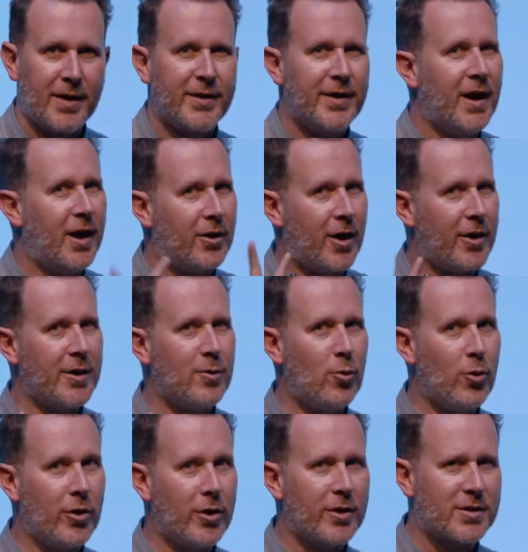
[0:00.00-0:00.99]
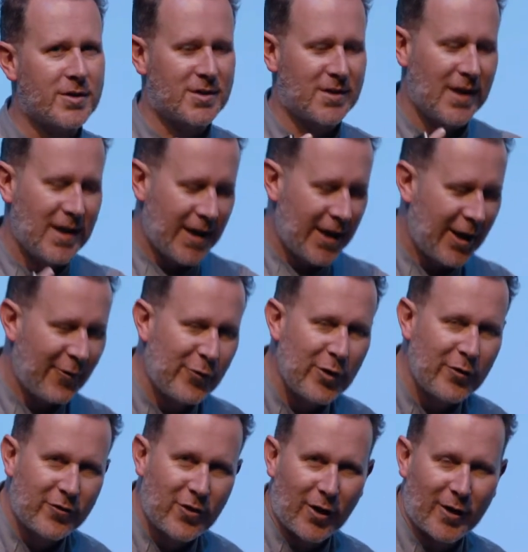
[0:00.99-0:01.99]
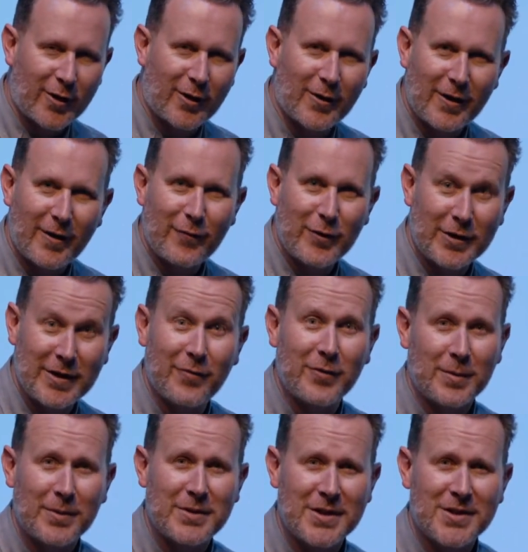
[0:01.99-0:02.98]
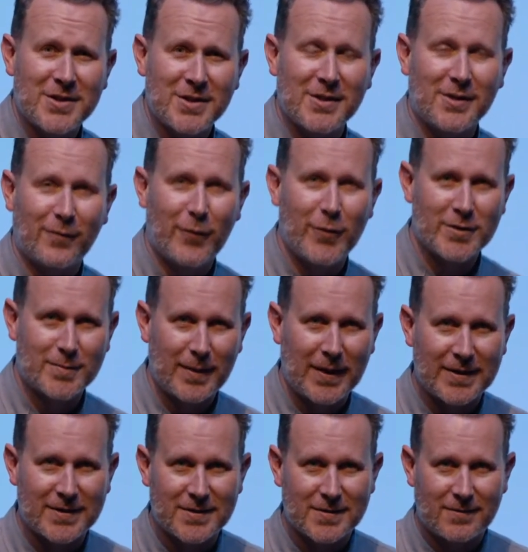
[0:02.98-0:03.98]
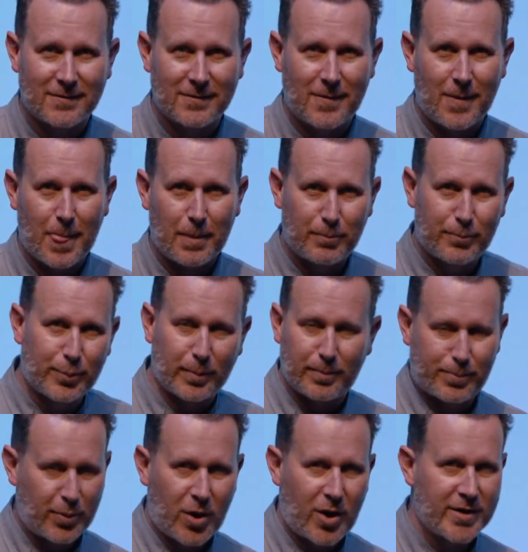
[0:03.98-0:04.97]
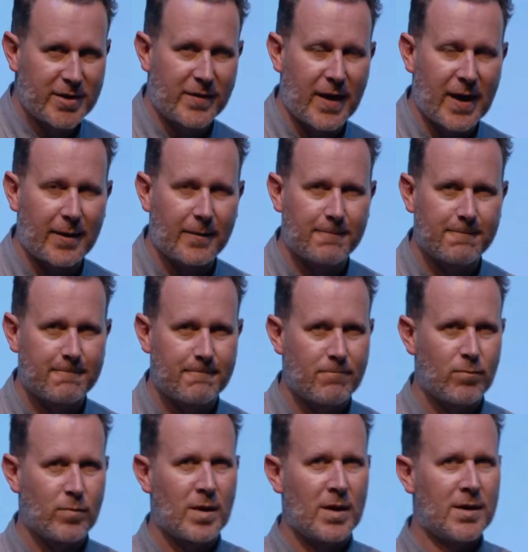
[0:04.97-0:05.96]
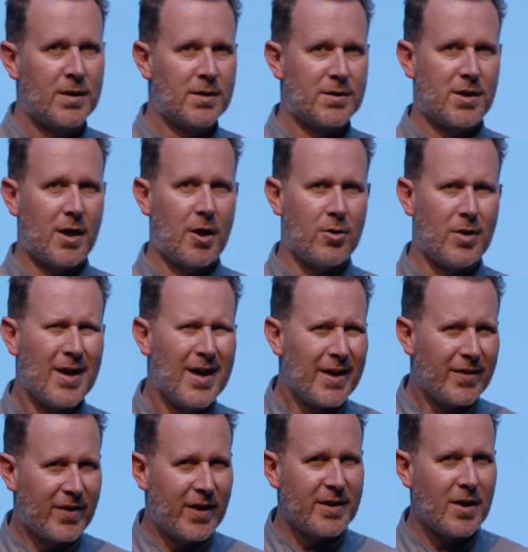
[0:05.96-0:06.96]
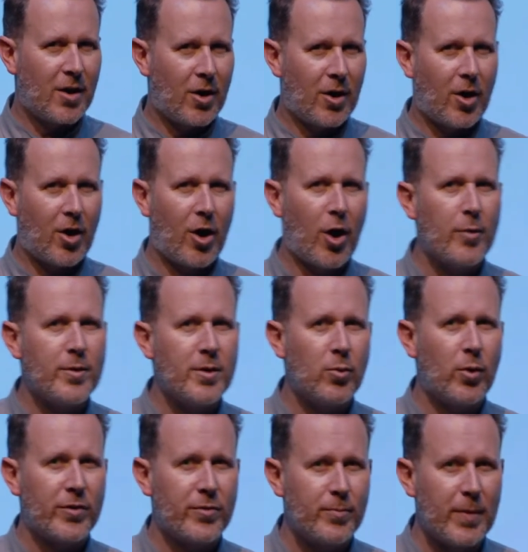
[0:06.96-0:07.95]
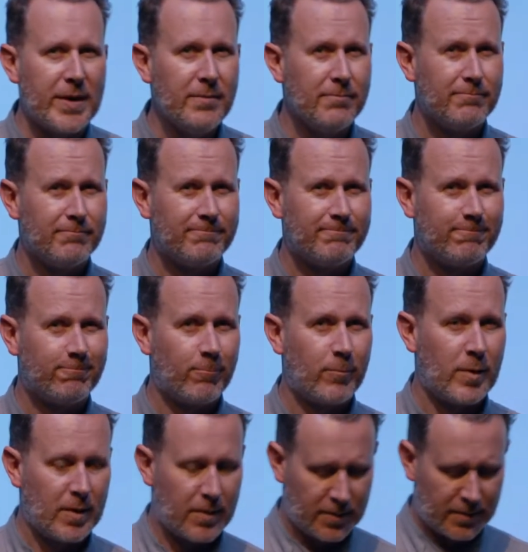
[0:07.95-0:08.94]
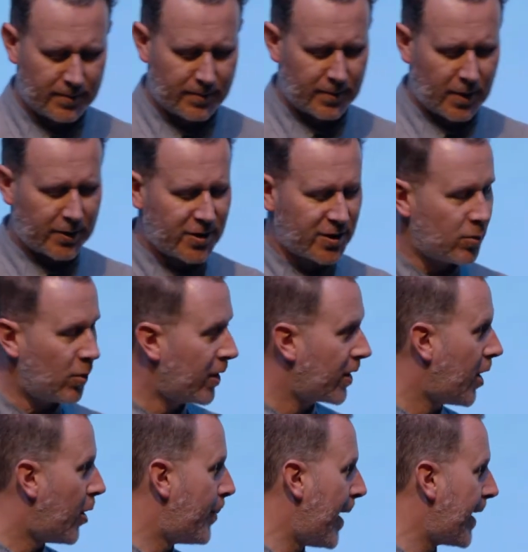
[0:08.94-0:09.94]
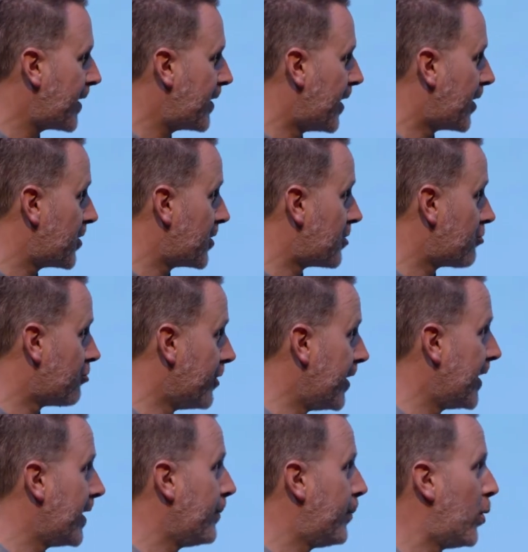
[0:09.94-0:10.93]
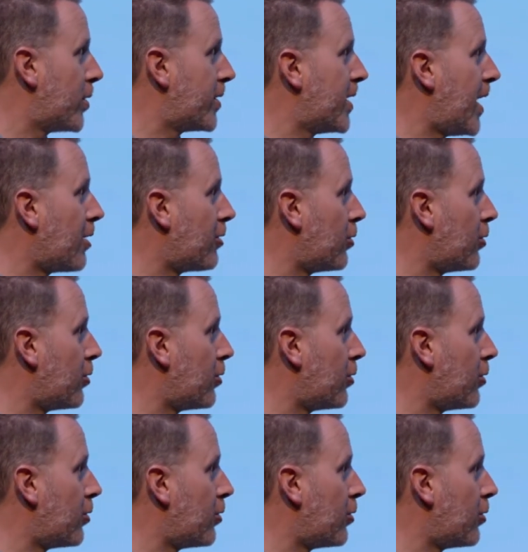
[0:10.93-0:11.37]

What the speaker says: Now, it only works if you're giving them attention in the first place, prior to that. So, I hope you're with me. I just want to go back to that because it's really important. A